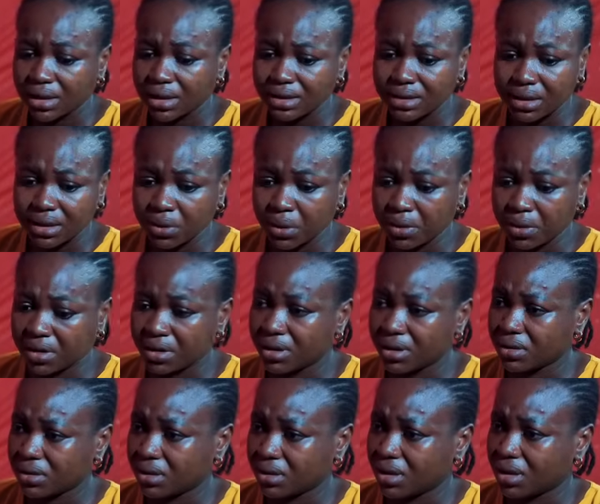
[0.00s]
Is there nothing
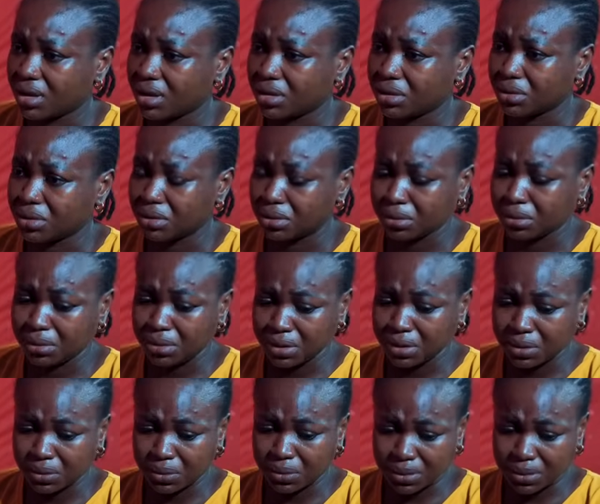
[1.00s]
else I can do? This